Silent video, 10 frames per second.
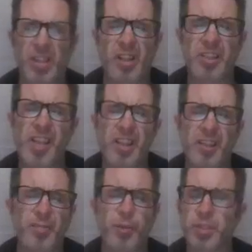
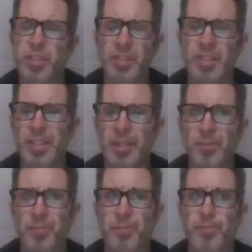Unfortunately,
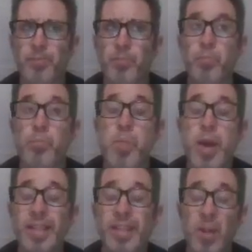
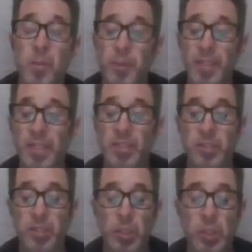many companies